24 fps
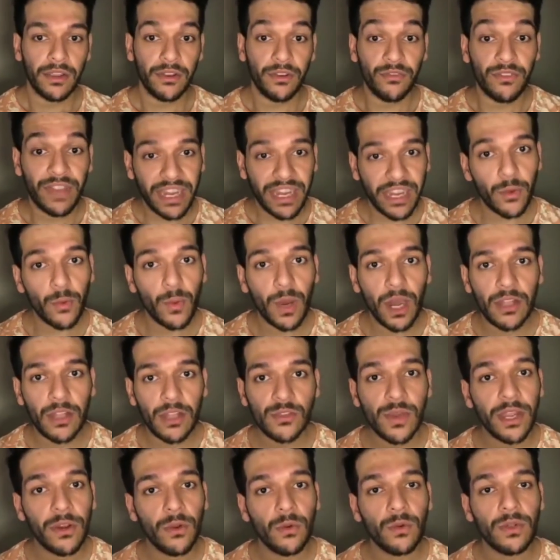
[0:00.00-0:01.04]
in very
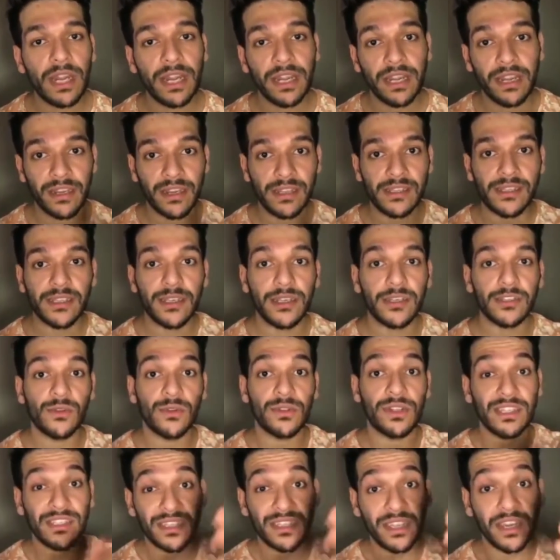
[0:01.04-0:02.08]
advance, so I know that in this year.
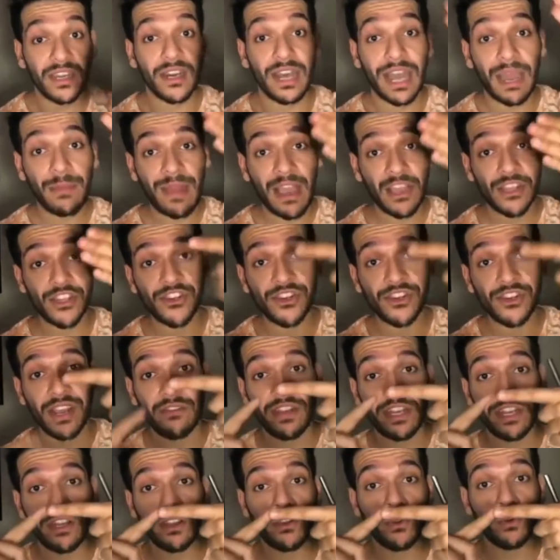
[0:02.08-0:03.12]
So this year I'm actually
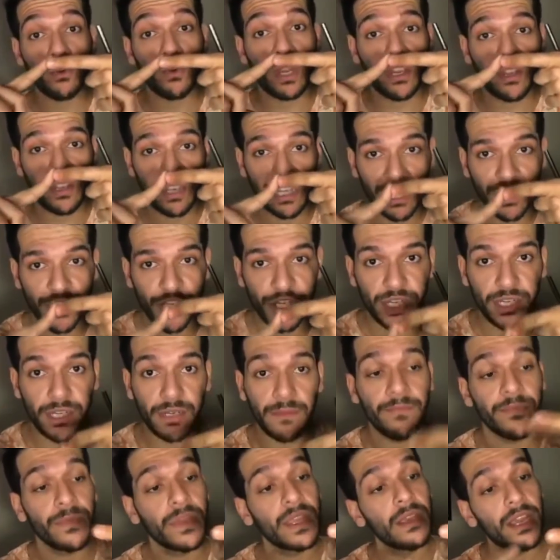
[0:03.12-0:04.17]
traveling to
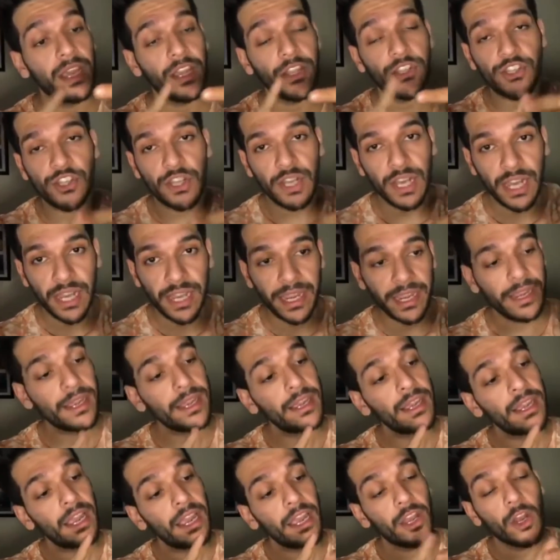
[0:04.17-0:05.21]
Indonesia in July.
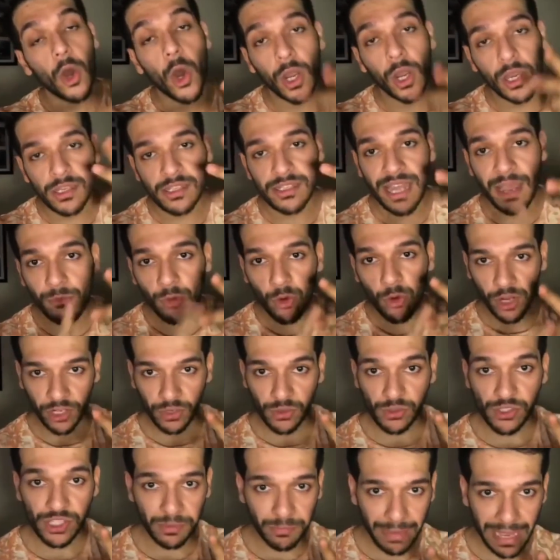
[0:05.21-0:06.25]
In August I'm
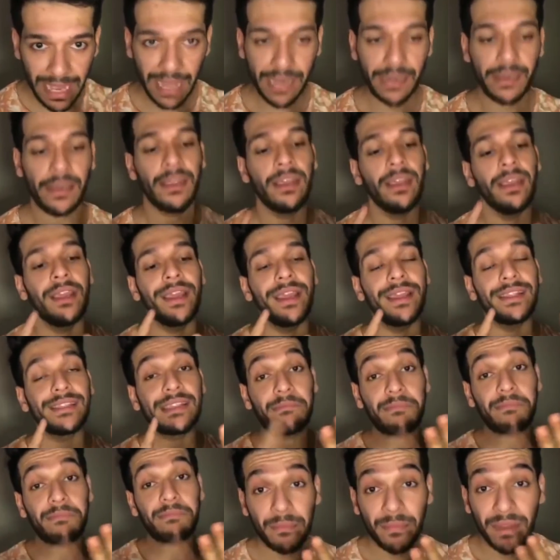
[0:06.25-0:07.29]
going to Japan. In
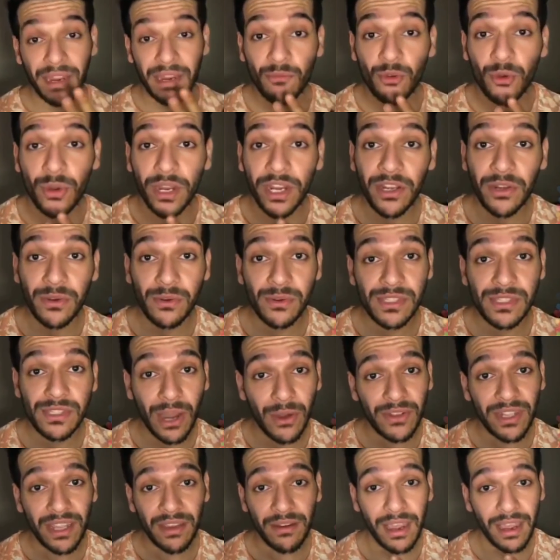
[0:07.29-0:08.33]
September I'm going to
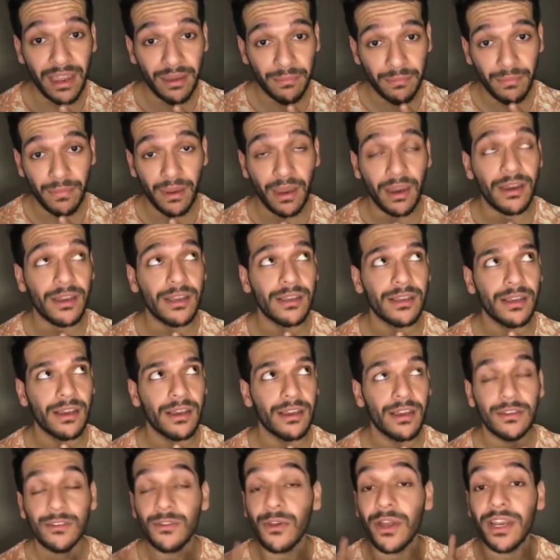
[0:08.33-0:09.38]

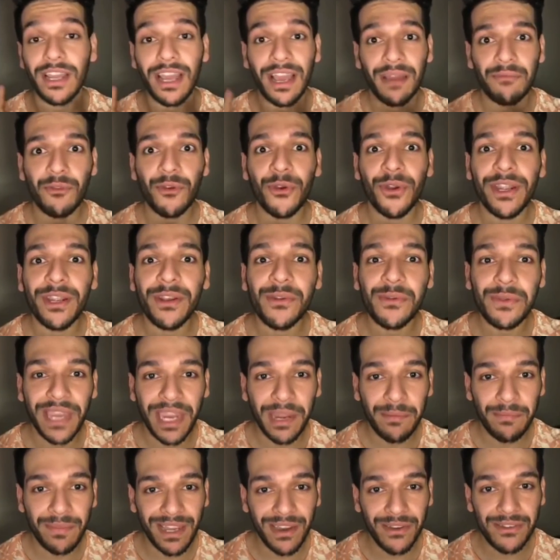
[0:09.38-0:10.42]
I'm going to
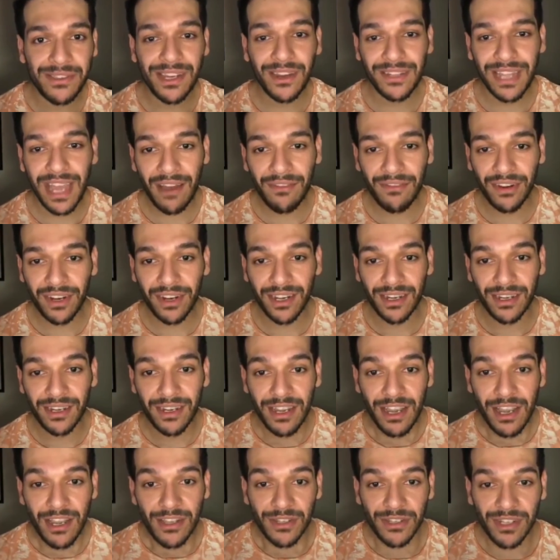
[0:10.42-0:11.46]
Cape Town, South
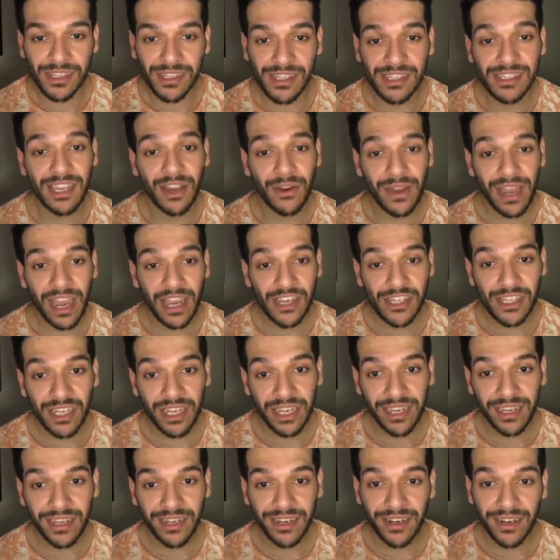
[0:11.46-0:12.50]
Africa. So this is how I
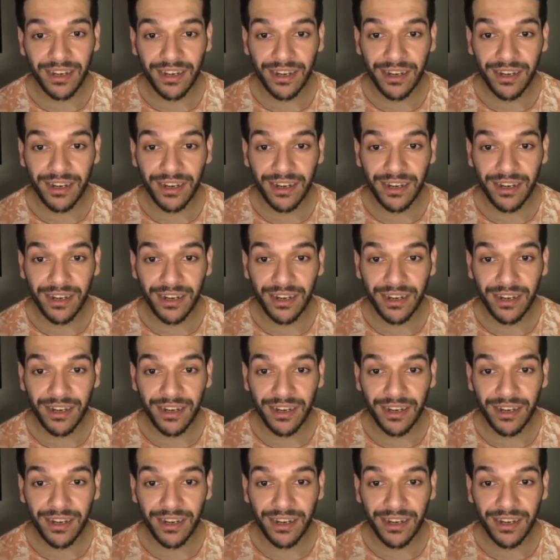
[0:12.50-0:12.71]
actually